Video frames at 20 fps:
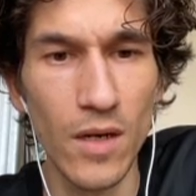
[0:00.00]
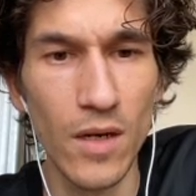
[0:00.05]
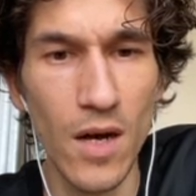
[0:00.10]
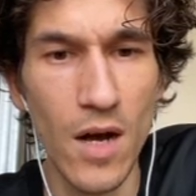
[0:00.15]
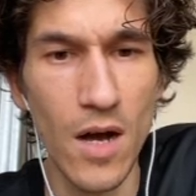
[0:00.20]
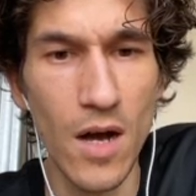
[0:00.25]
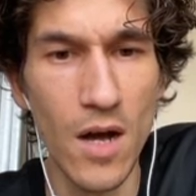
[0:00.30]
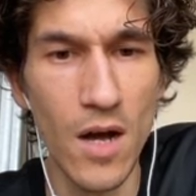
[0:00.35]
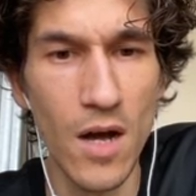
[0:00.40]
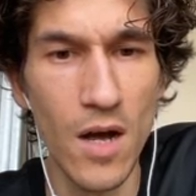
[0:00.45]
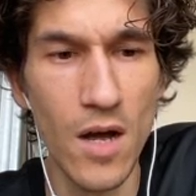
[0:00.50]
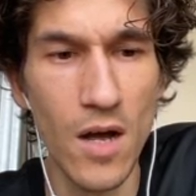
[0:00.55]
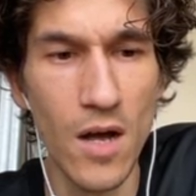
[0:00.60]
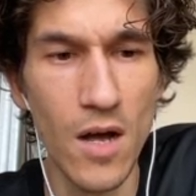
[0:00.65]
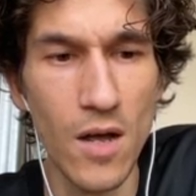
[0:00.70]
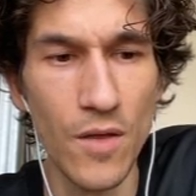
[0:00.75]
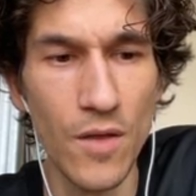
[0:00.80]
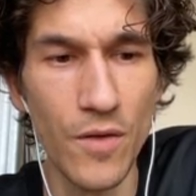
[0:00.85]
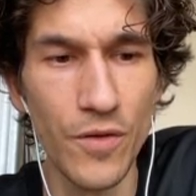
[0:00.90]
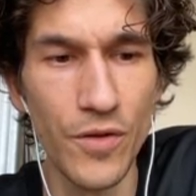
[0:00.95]

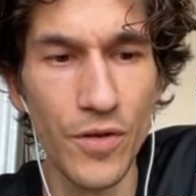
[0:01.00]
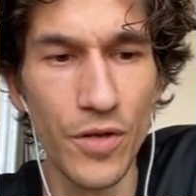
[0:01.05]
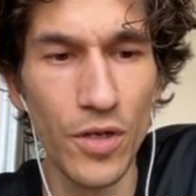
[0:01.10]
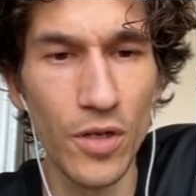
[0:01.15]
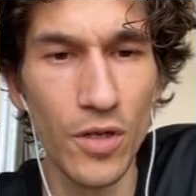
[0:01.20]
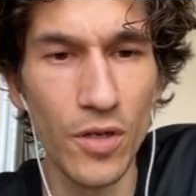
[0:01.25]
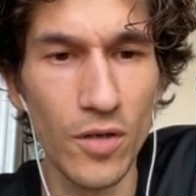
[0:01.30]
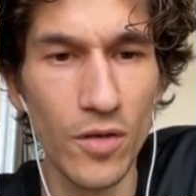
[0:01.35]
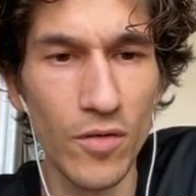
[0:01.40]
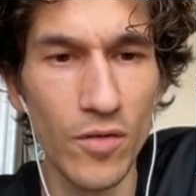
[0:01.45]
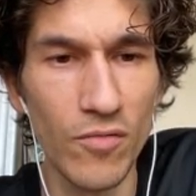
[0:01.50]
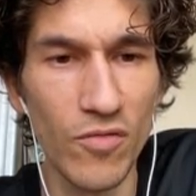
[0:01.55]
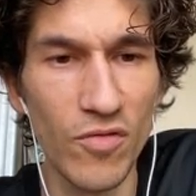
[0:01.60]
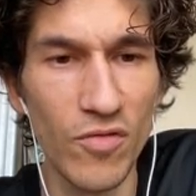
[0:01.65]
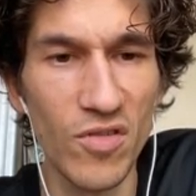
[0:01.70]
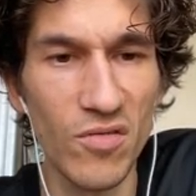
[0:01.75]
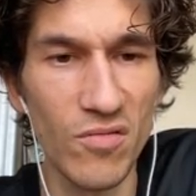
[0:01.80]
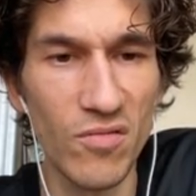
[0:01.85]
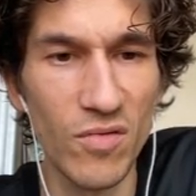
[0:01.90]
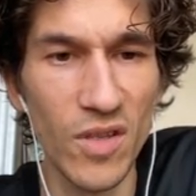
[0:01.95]
And
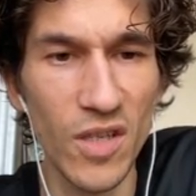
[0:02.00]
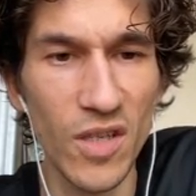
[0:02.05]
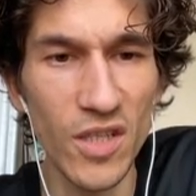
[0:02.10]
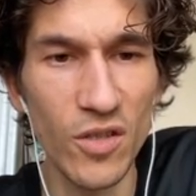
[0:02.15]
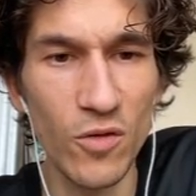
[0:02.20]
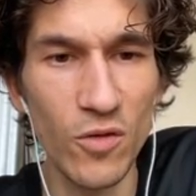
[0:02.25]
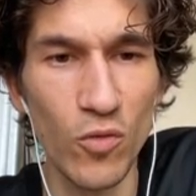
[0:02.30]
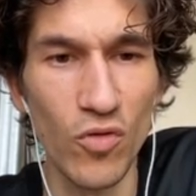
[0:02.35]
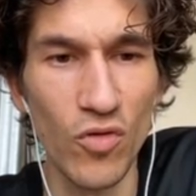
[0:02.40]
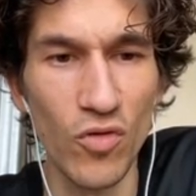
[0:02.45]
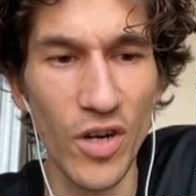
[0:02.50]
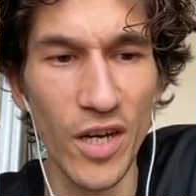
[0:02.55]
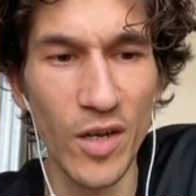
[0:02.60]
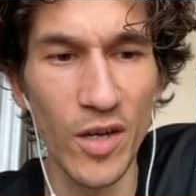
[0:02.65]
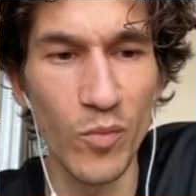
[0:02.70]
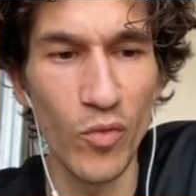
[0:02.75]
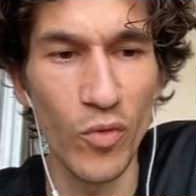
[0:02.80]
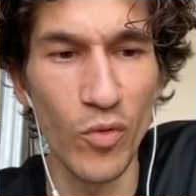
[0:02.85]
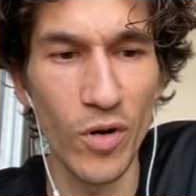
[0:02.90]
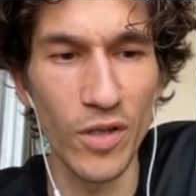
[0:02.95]
let's do grain
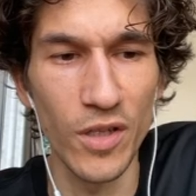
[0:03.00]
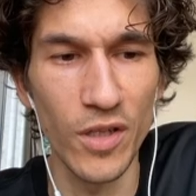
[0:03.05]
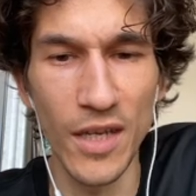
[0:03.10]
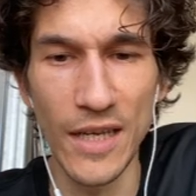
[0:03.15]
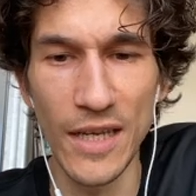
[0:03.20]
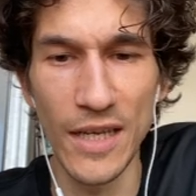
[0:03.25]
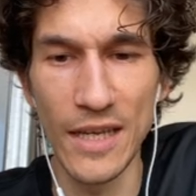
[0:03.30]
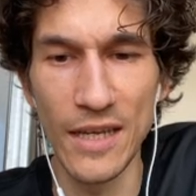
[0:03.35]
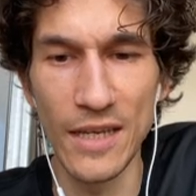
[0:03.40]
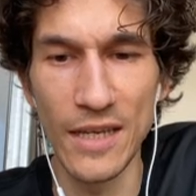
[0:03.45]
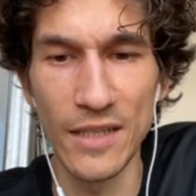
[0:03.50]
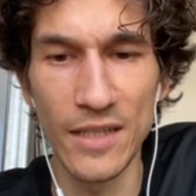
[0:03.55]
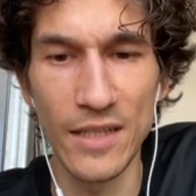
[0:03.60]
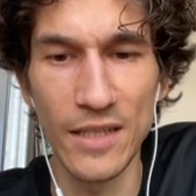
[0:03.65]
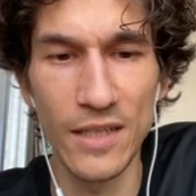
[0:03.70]
port, I guess.